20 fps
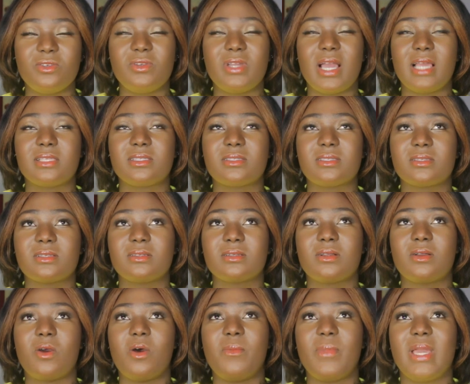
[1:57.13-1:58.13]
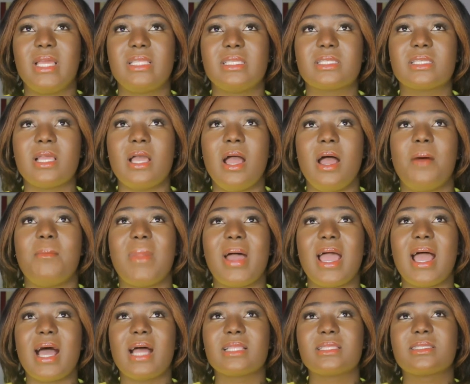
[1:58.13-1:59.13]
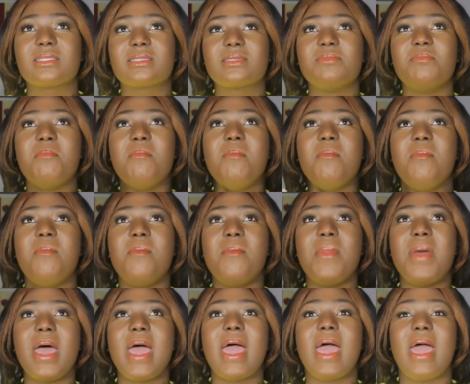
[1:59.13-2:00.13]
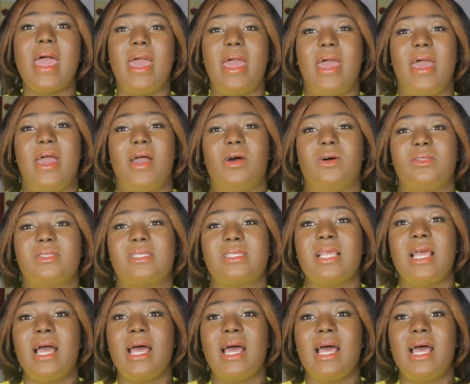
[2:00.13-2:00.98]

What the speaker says: you guys comment, my heart melts.